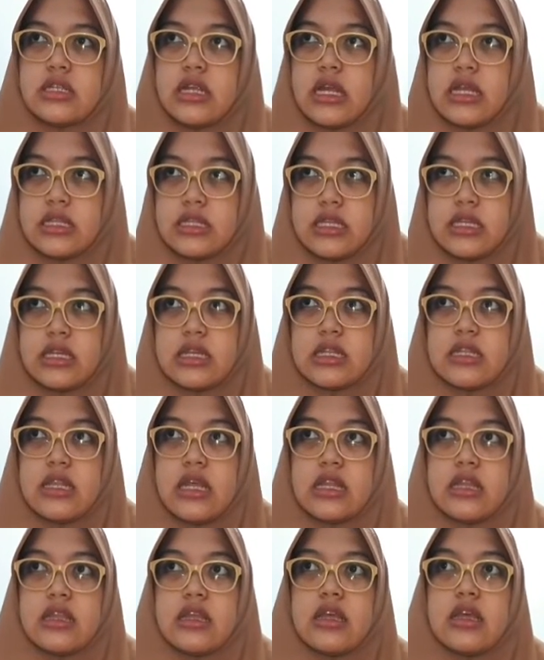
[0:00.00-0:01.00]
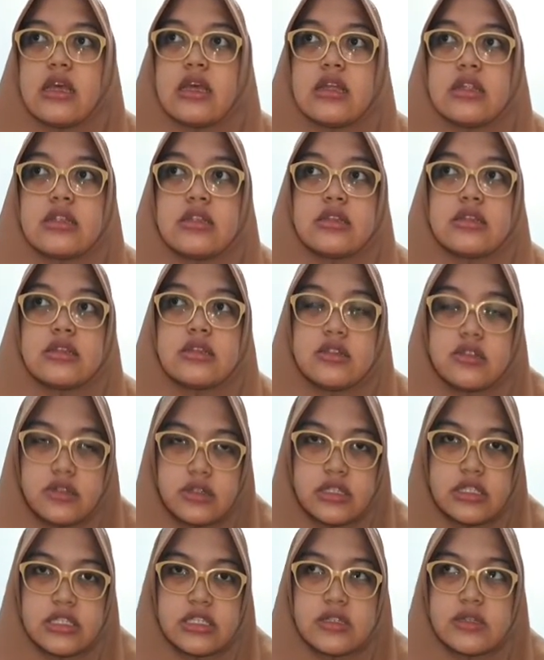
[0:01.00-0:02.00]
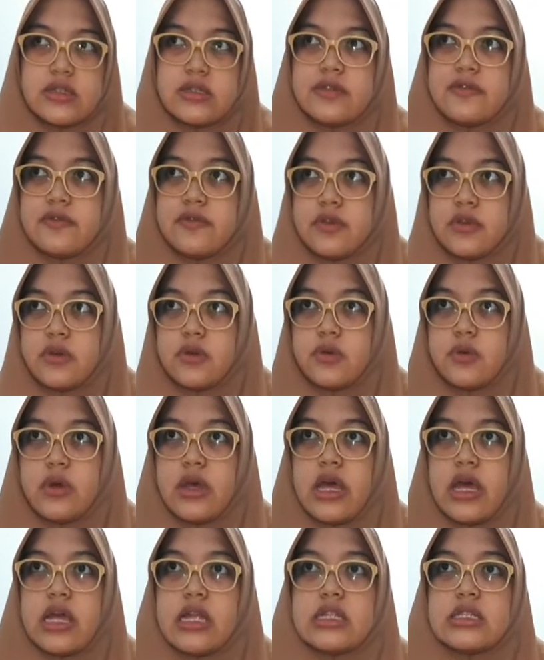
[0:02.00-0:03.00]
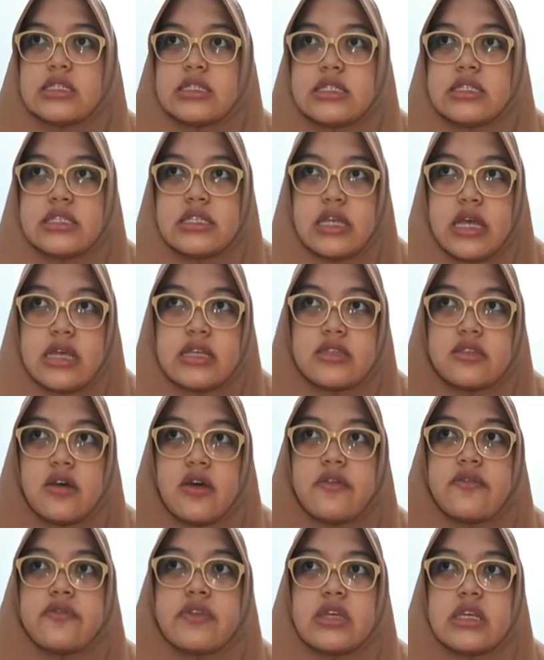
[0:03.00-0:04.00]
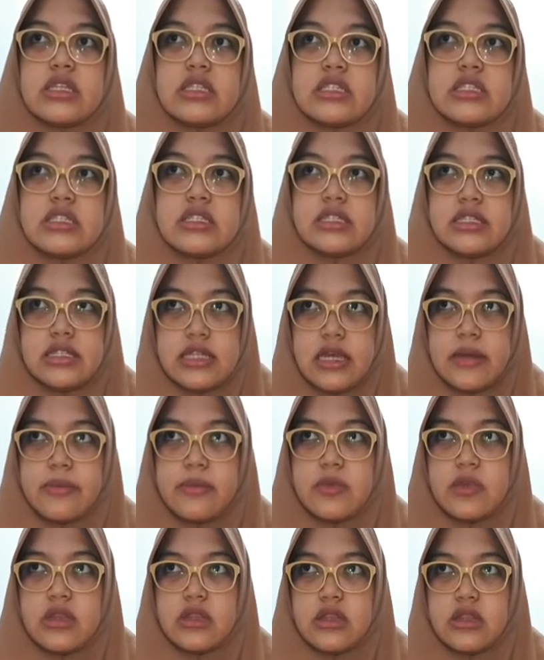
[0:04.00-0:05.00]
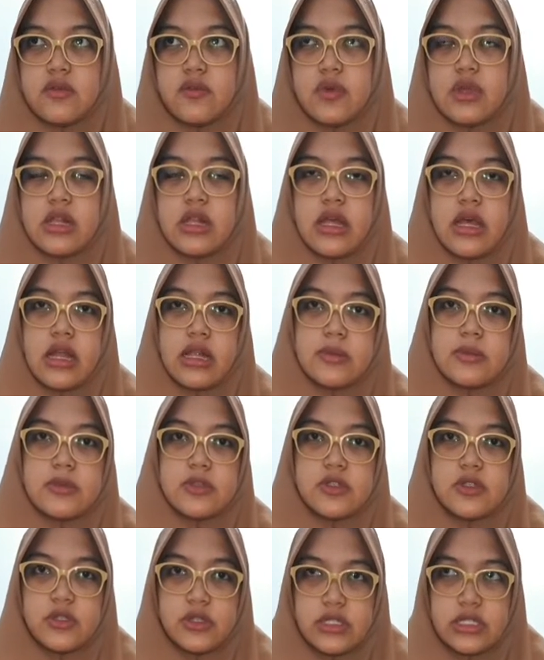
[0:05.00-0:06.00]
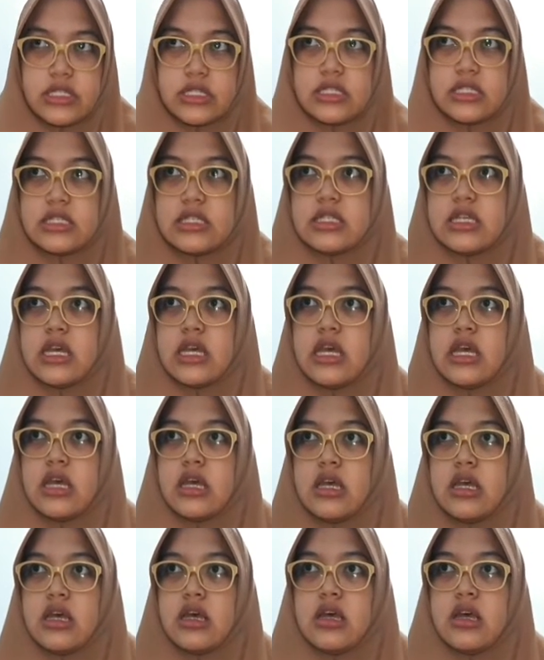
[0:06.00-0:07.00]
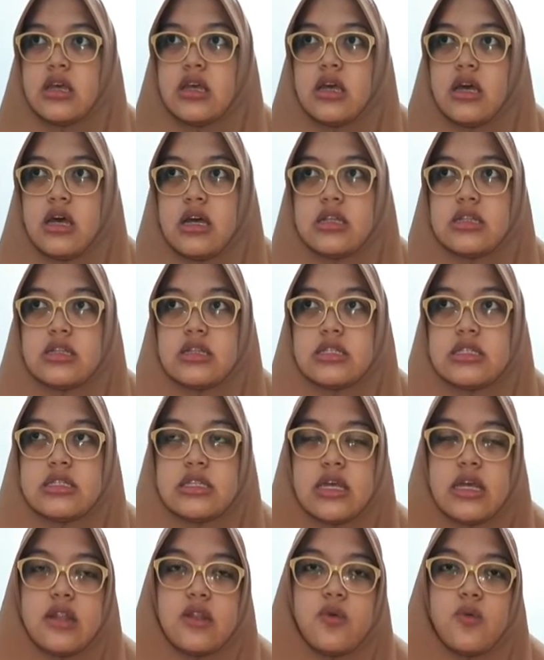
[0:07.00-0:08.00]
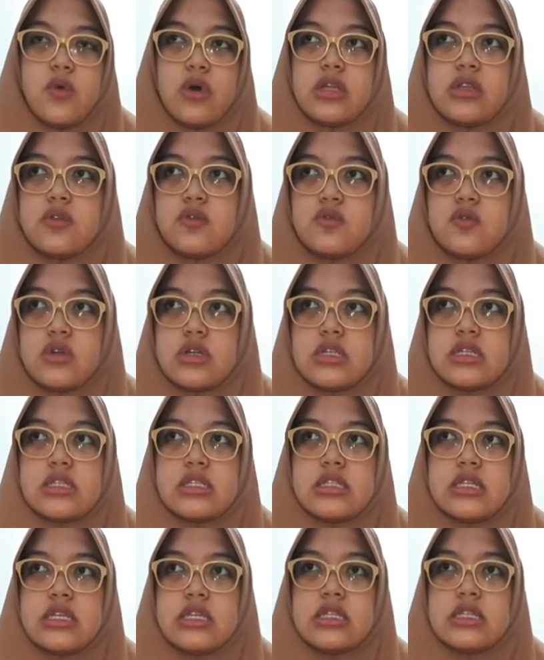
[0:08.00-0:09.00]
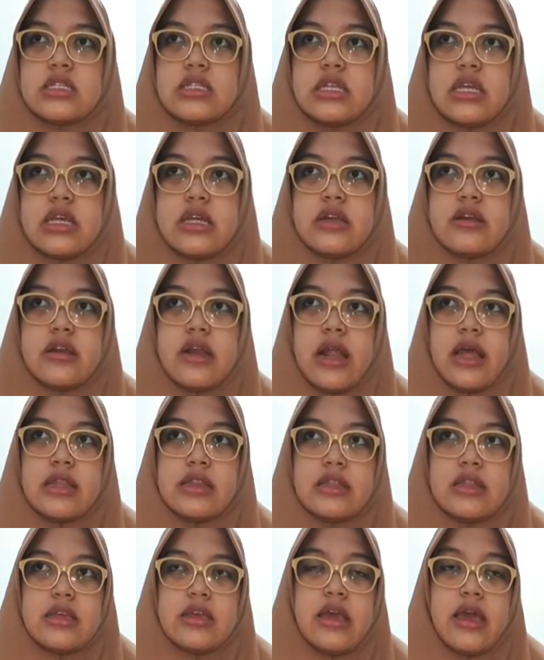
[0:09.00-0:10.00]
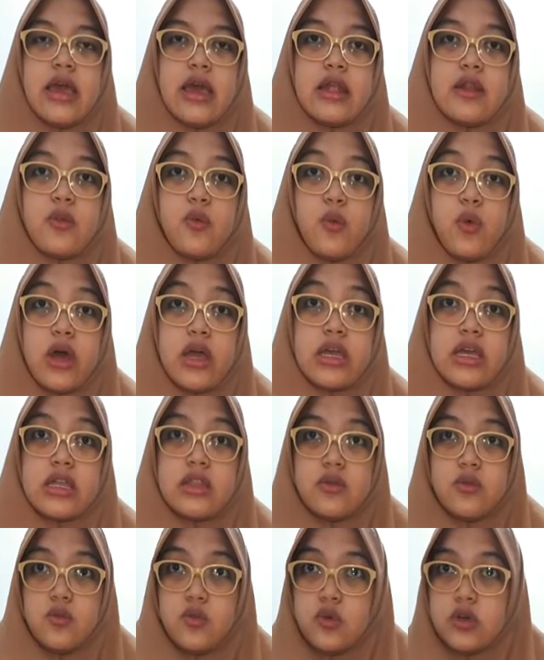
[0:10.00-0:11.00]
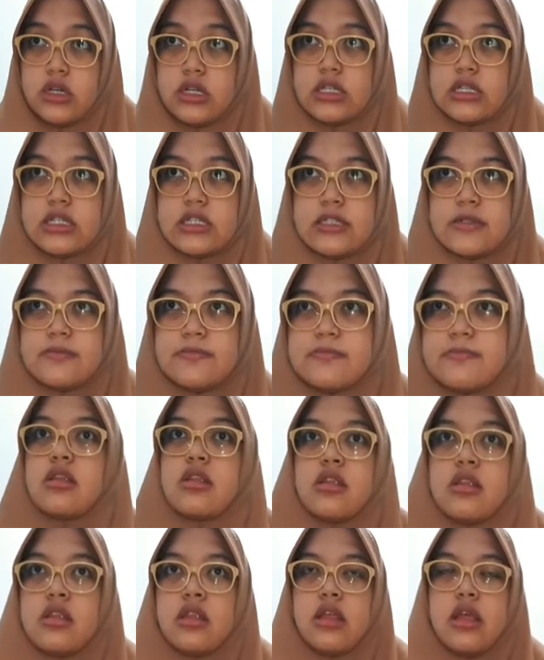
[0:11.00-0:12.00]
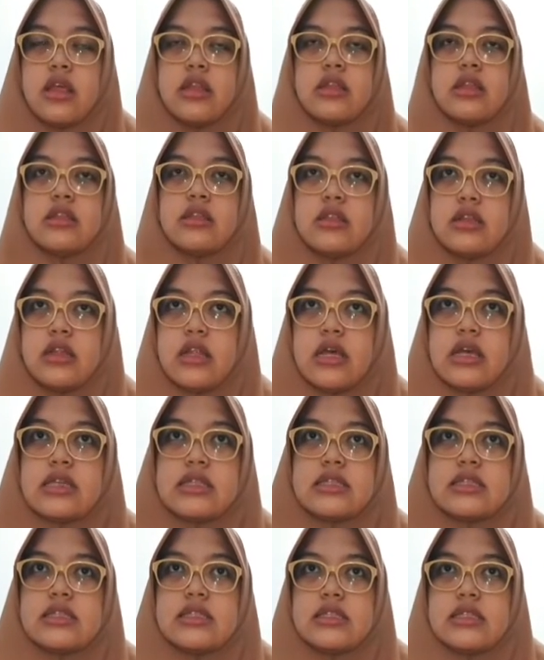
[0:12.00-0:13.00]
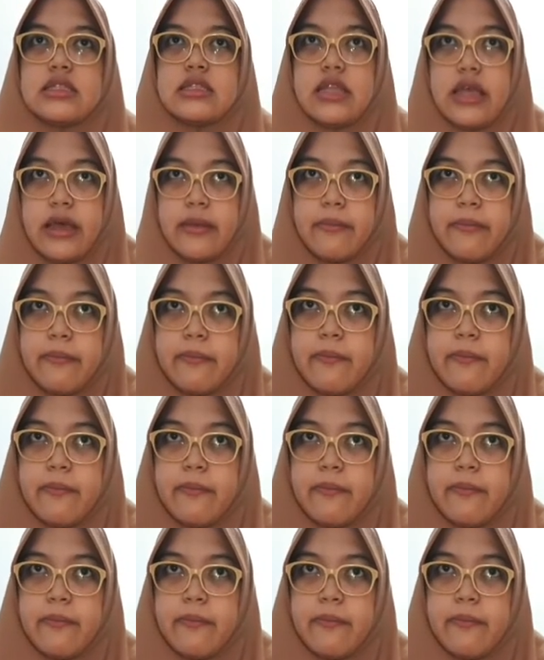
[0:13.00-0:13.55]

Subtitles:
writing that includes review and discuss of each step will help students understand what works in their writing and why it works. And then the next step